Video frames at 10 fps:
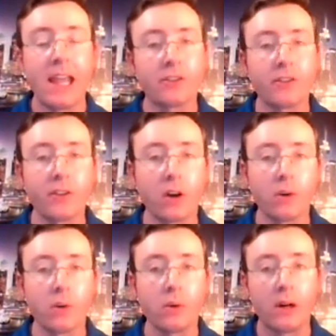And
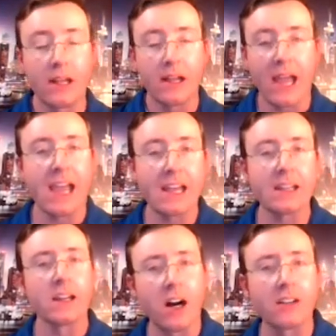so
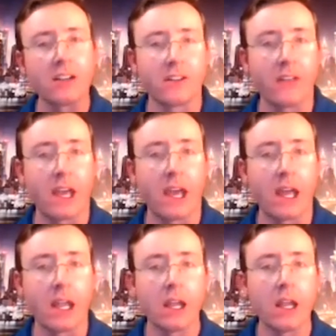adding on to
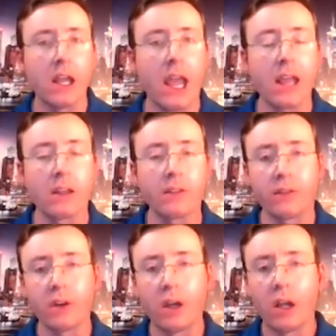that,
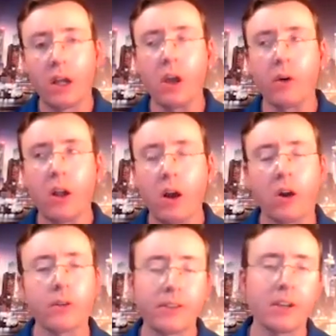and you know,
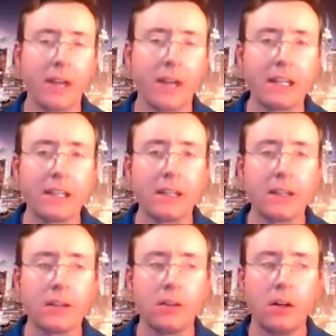are there
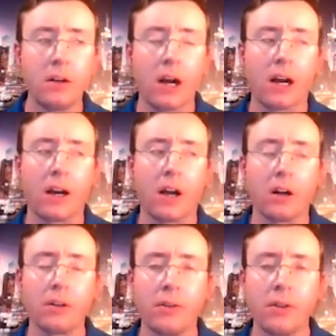any uh,
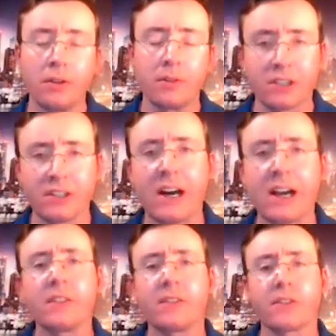
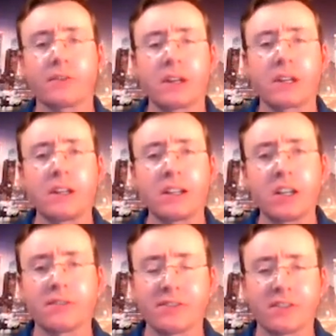clients or any
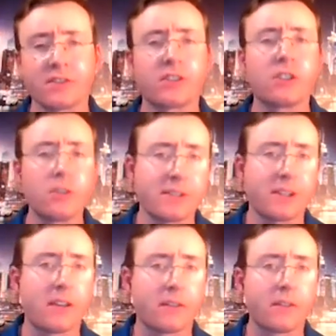interesting sort of use
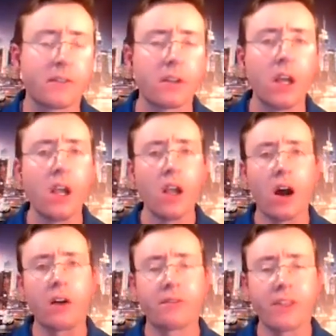cases
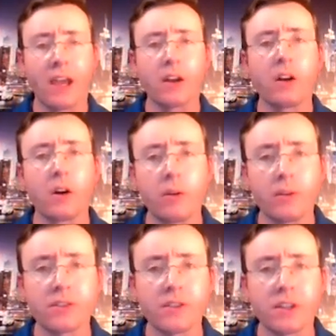of that
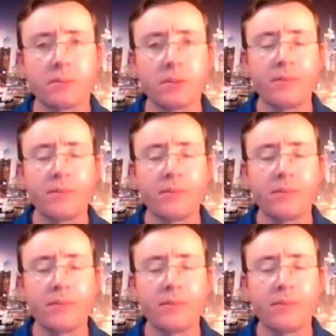ownership?